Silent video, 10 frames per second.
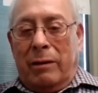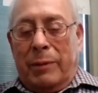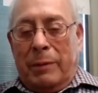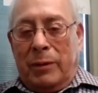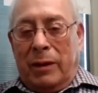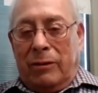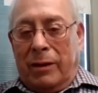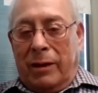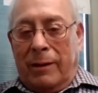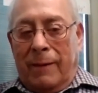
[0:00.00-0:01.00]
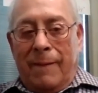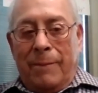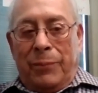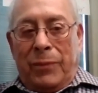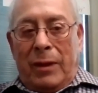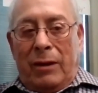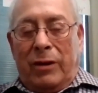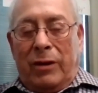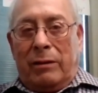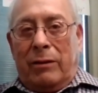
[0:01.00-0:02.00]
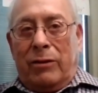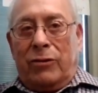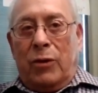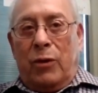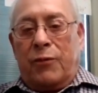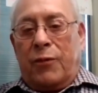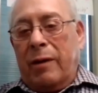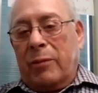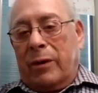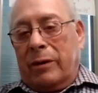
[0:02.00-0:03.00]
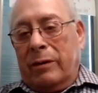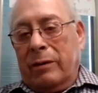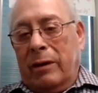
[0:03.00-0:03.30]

people listening, is that there's no framework